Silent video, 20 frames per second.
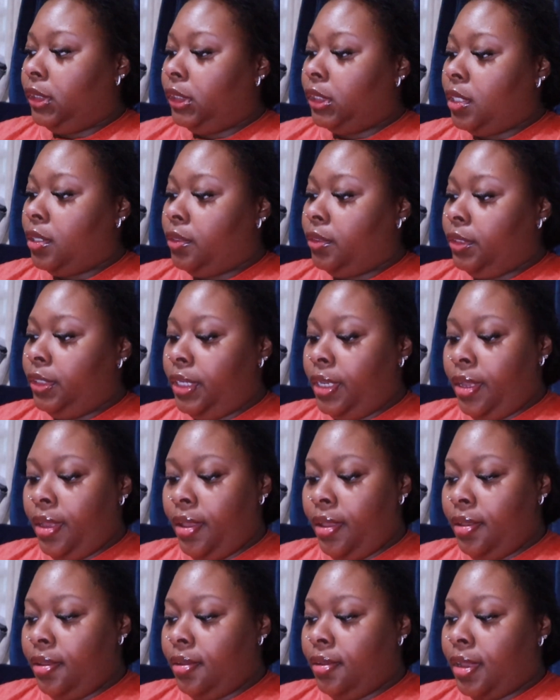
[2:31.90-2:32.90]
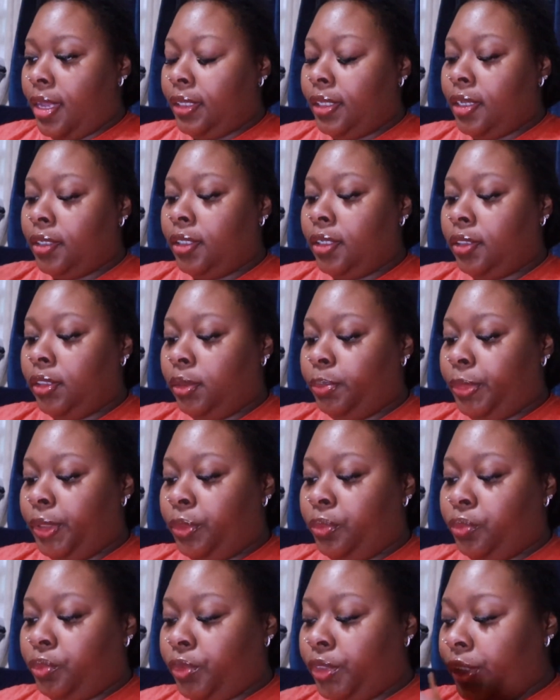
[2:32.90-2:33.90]
so yeah, I thought those would
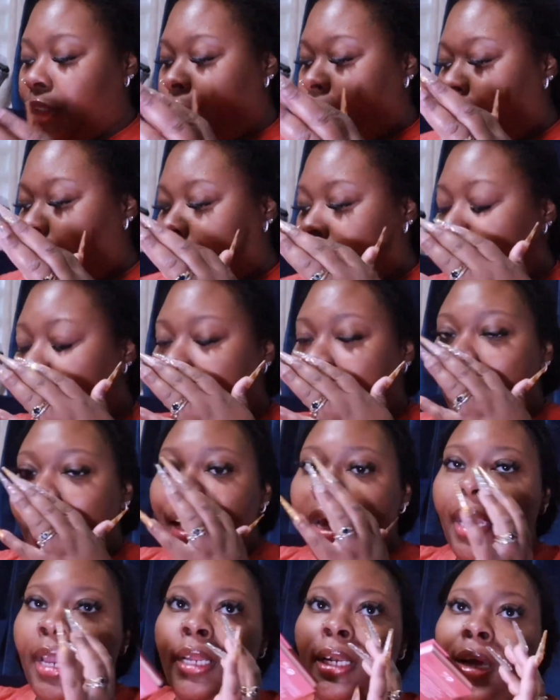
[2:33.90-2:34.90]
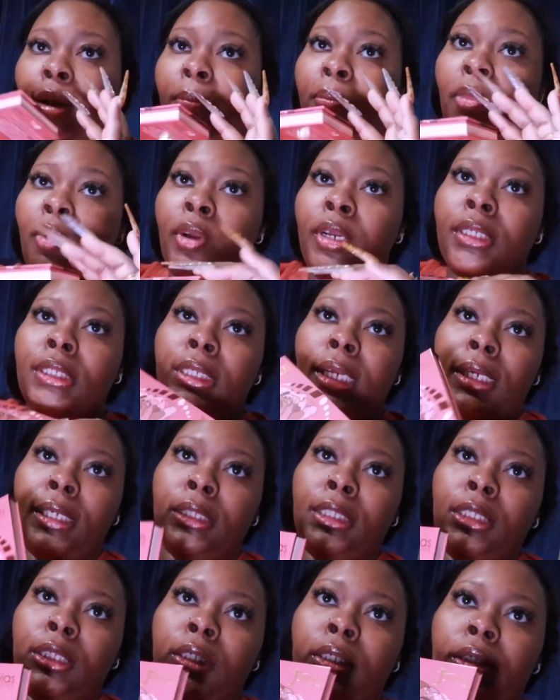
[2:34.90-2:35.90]
be really good. And I'm more
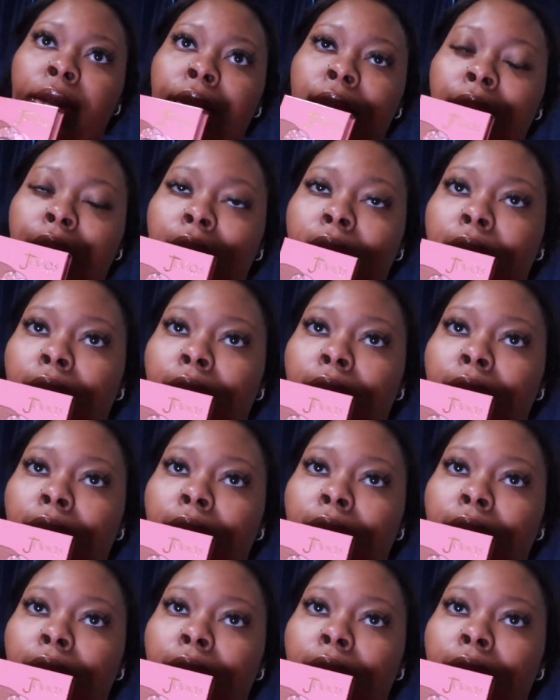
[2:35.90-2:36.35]
excited to